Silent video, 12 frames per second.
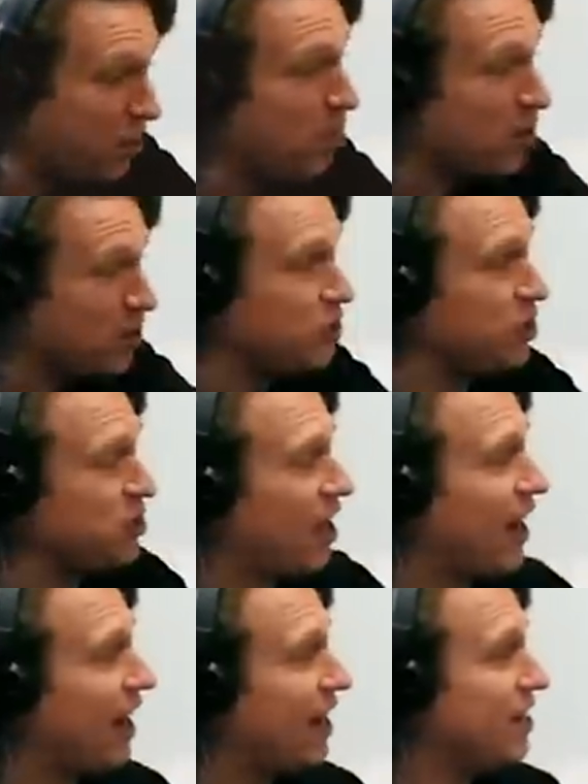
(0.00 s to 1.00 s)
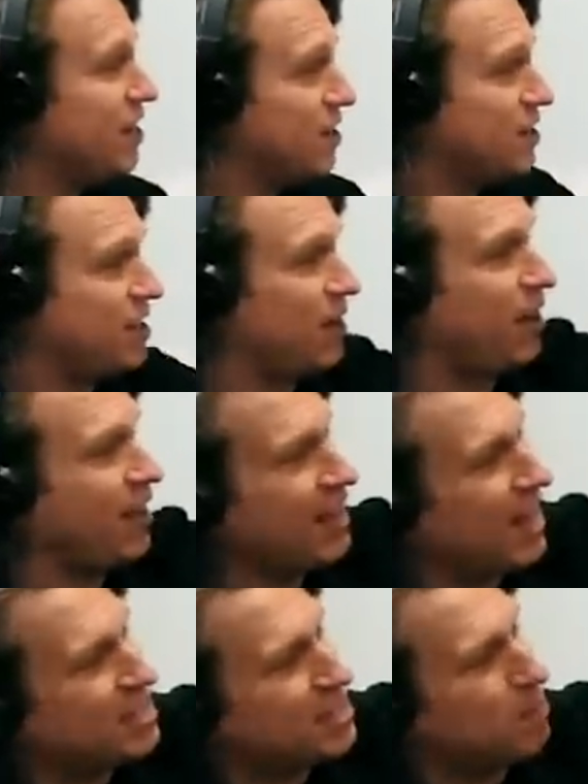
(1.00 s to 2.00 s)
can put your shoes on it. Sit like
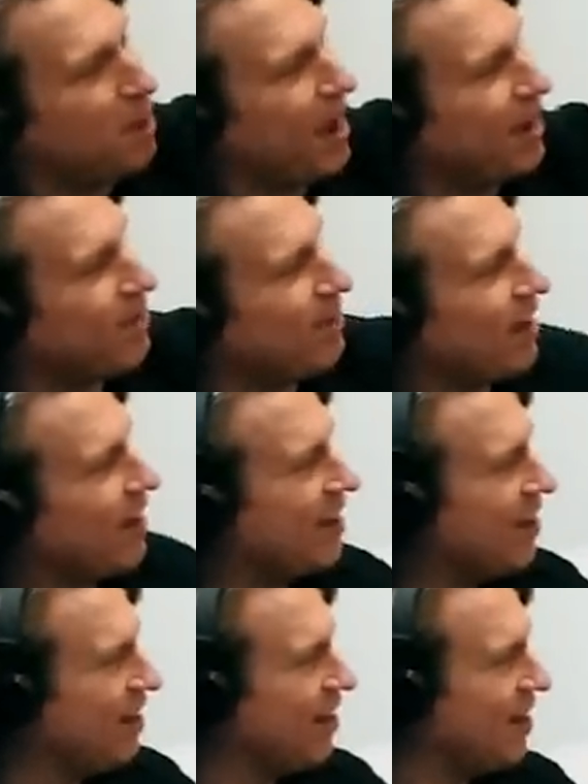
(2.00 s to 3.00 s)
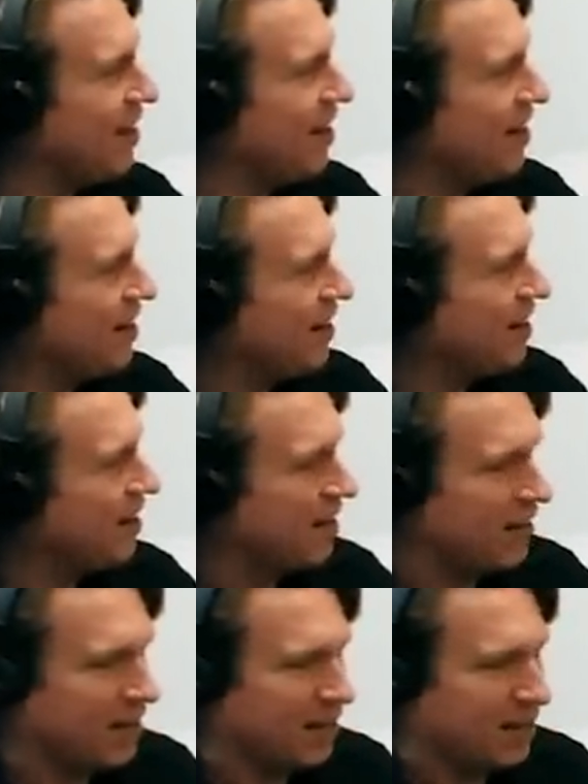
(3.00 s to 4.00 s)
that. I'm not putting my shoes on because somebody got to help
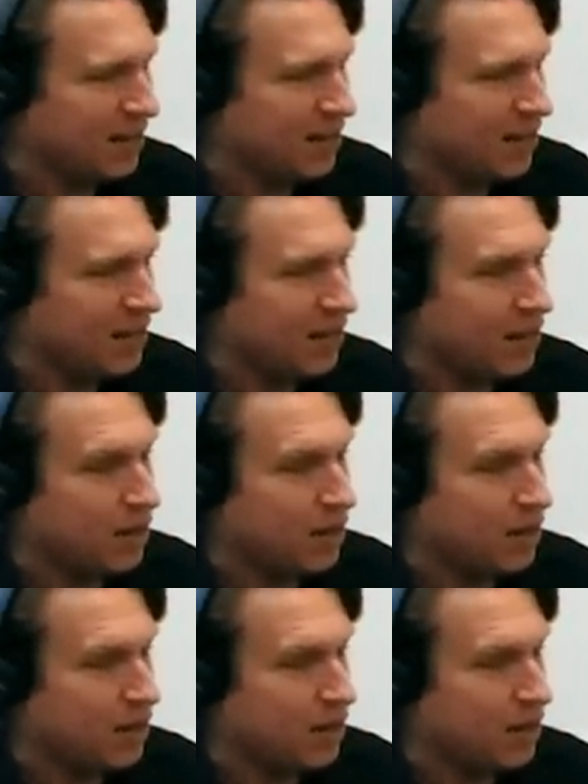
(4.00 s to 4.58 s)
me put them back on. I'm